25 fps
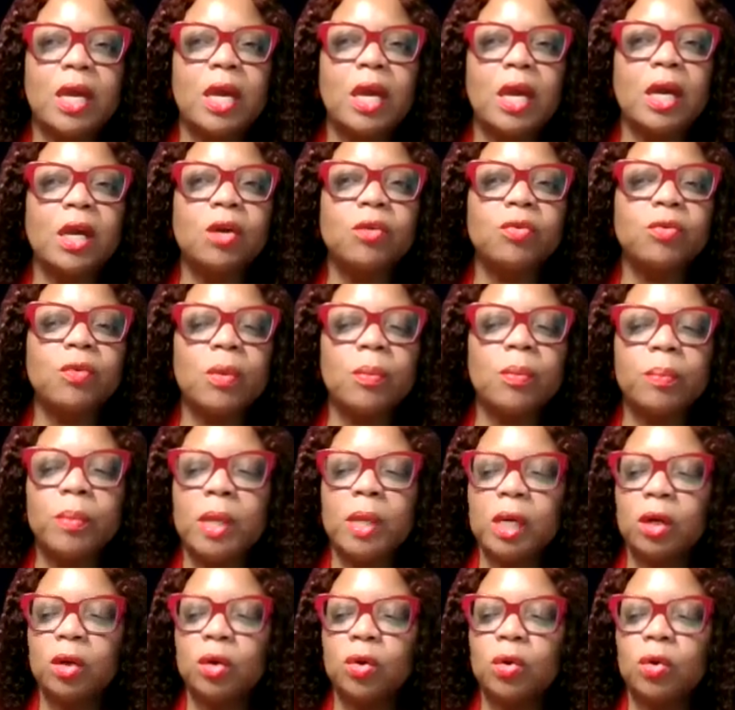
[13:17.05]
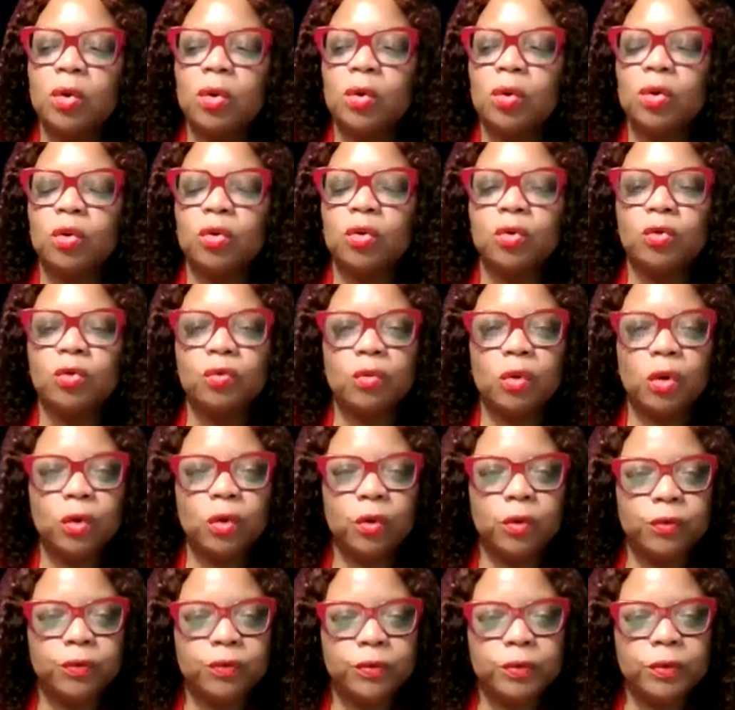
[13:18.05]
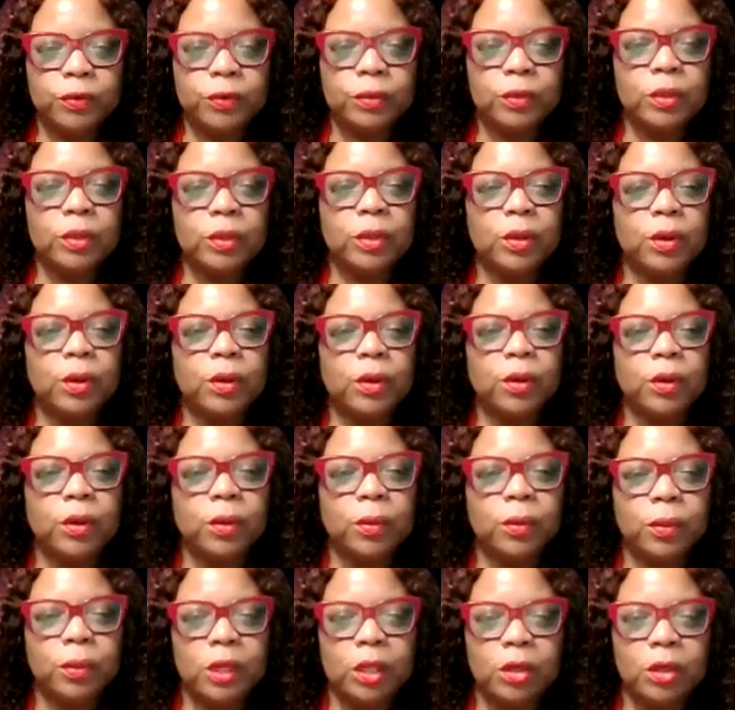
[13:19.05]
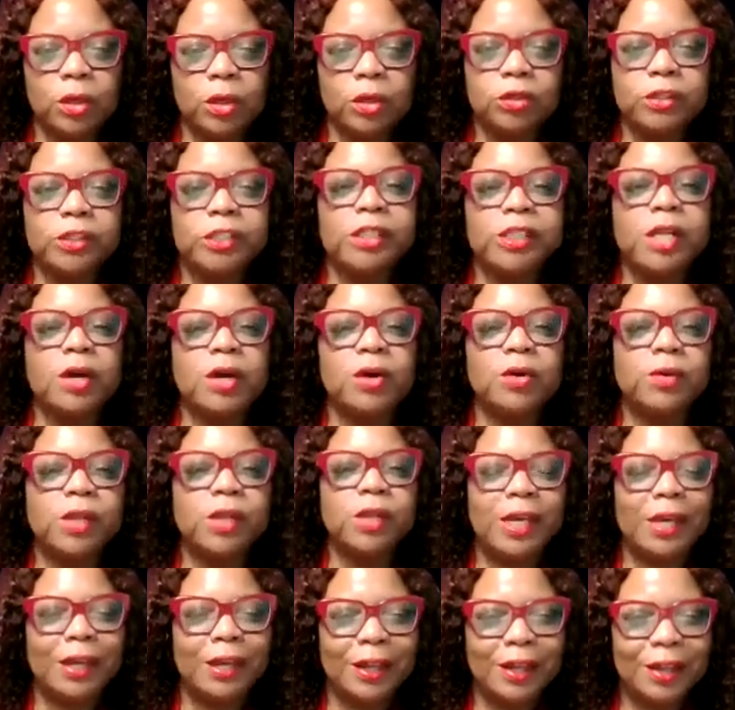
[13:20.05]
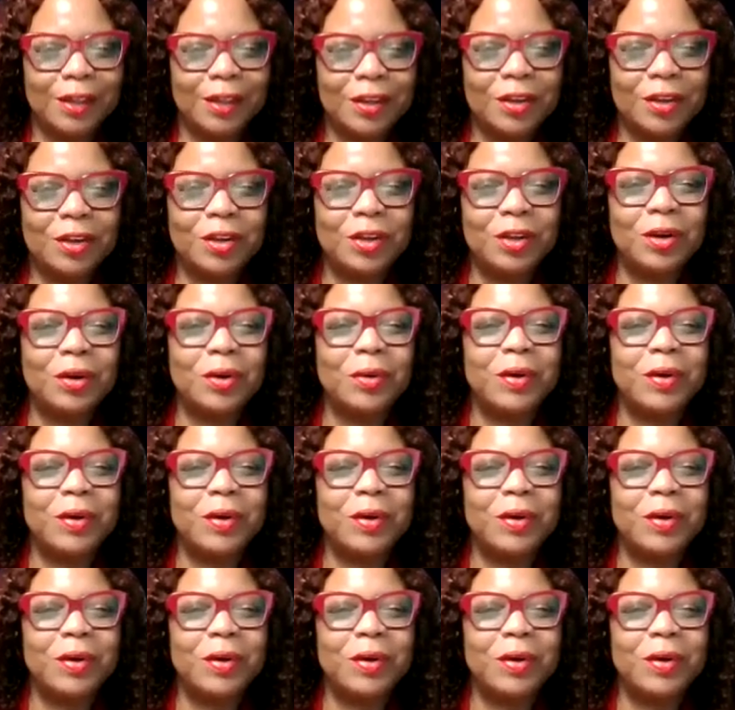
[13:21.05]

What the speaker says: incremental growth, slowly, it's